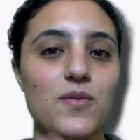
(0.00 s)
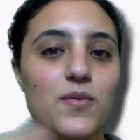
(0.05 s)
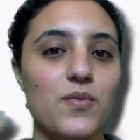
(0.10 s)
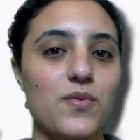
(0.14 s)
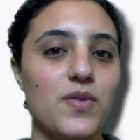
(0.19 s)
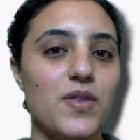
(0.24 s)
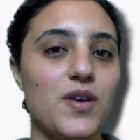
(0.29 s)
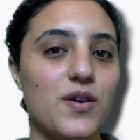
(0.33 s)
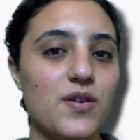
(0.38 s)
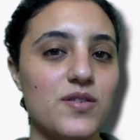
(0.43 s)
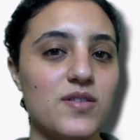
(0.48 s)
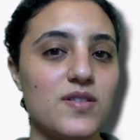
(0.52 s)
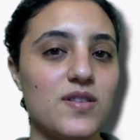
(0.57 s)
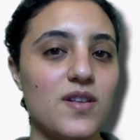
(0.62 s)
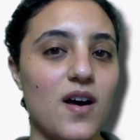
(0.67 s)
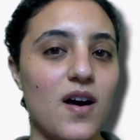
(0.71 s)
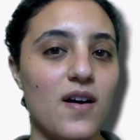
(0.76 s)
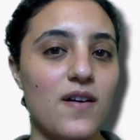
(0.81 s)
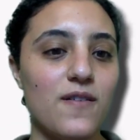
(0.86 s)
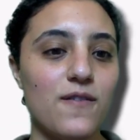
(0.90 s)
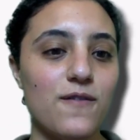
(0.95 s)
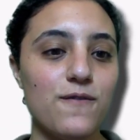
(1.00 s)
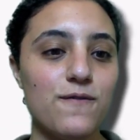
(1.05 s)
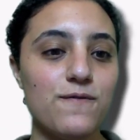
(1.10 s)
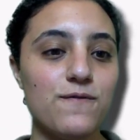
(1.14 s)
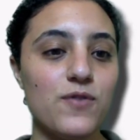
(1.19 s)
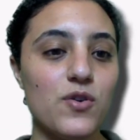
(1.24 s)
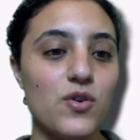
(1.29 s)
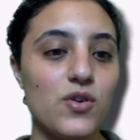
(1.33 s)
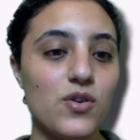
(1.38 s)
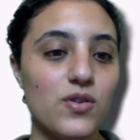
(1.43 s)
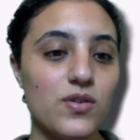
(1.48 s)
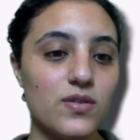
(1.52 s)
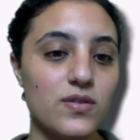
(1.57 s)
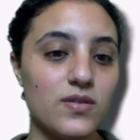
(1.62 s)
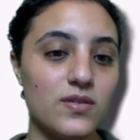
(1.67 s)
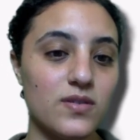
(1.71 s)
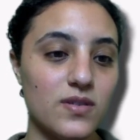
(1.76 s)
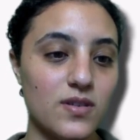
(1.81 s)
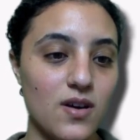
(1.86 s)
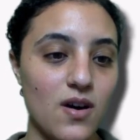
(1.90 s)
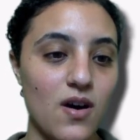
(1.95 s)
there is not full
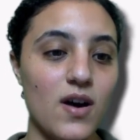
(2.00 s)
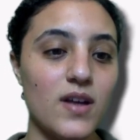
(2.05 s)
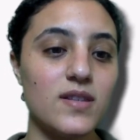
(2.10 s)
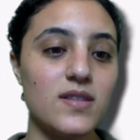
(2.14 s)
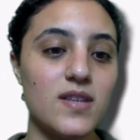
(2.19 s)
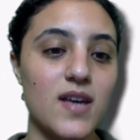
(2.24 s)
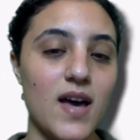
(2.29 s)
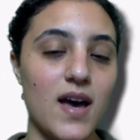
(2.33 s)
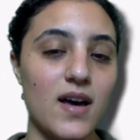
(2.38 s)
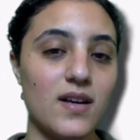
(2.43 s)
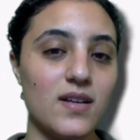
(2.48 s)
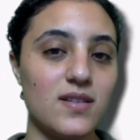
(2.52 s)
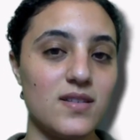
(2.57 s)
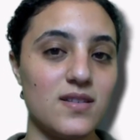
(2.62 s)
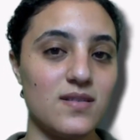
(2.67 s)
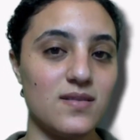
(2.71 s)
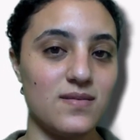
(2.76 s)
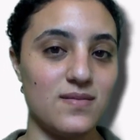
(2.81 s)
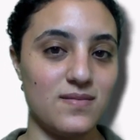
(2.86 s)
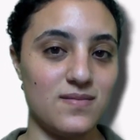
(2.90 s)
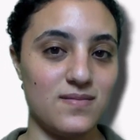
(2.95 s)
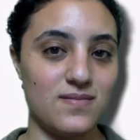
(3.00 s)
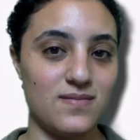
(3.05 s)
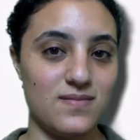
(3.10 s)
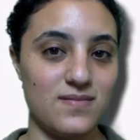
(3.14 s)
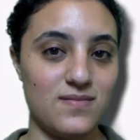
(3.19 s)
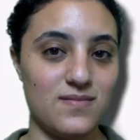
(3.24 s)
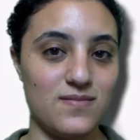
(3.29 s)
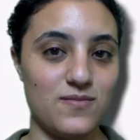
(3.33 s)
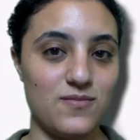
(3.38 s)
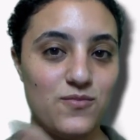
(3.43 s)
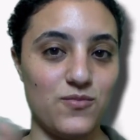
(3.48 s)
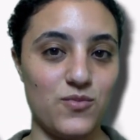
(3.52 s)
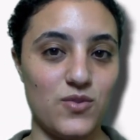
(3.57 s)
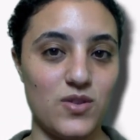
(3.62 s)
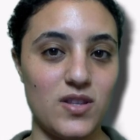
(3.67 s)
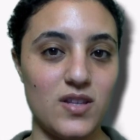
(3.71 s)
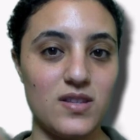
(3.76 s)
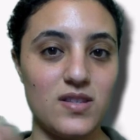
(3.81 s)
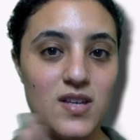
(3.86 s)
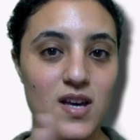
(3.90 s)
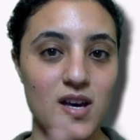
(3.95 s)
contact with
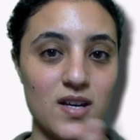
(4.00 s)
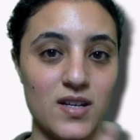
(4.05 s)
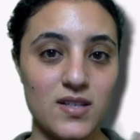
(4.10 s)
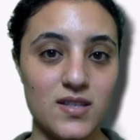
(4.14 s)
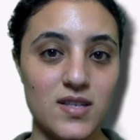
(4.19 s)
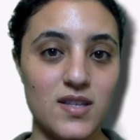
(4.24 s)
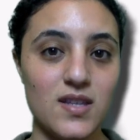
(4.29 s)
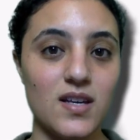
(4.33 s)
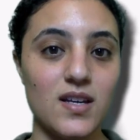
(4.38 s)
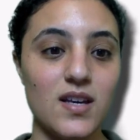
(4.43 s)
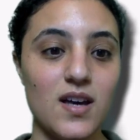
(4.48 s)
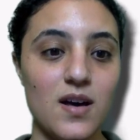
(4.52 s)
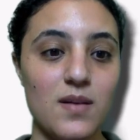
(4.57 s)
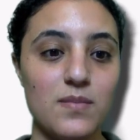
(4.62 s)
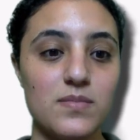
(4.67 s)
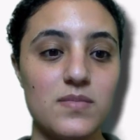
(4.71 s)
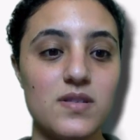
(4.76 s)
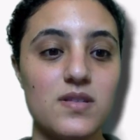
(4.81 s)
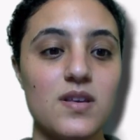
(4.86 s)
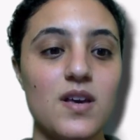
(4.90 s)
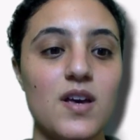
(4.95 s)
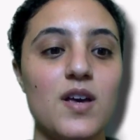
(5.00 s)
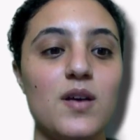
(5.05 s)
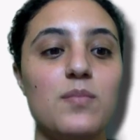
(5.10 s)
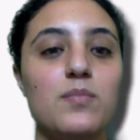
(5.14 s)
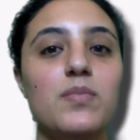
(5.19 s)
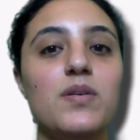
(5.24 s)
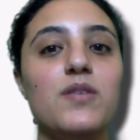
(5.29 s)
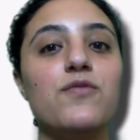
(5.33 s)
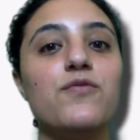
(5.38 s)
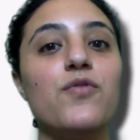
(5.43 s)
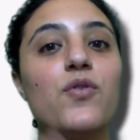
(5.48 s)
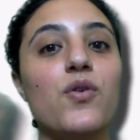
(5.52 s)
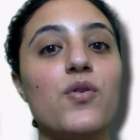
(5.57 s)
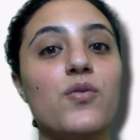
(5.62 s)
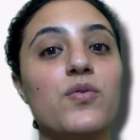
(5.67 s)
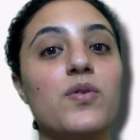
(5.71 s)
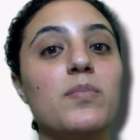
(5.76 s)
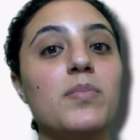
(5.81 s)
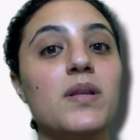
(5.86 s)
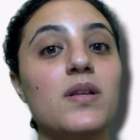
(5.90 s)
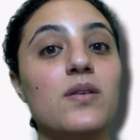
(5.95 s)
the tongue to the gums
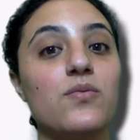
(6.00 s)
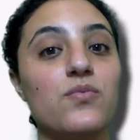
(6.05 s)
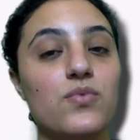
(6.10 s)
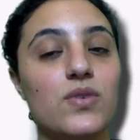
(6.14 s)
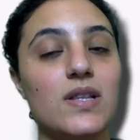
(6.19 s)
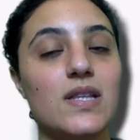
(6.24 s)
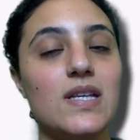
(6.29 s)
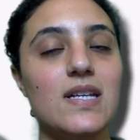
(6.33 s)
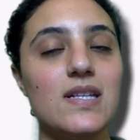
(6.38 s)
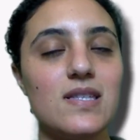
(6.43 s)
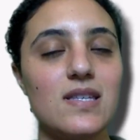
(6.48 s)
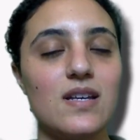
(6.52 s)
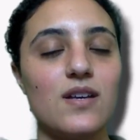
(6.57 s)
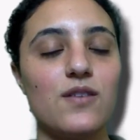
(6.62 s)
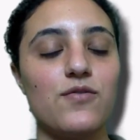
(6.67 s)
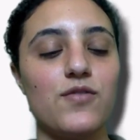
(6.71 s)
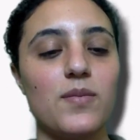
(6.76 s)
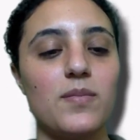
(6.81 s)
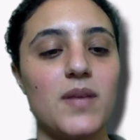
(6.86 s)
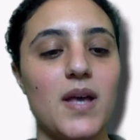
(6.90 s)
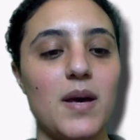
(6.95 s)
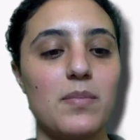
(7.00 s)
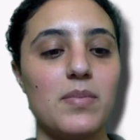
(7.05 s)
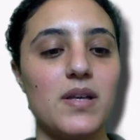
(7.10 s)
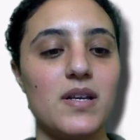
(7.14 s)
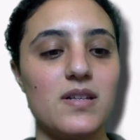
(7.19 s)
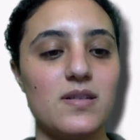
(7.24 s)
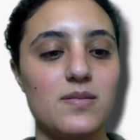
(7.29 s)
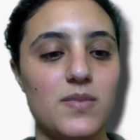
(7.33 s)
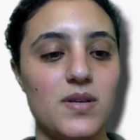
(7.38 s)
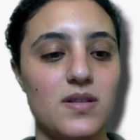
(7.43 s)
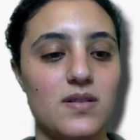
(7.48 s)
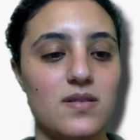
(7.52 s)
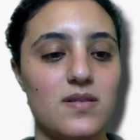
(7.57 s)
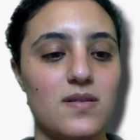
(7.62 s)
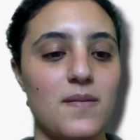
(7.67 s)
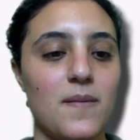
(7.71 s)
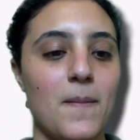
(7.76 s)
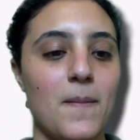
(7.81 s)
before releasing from that placement.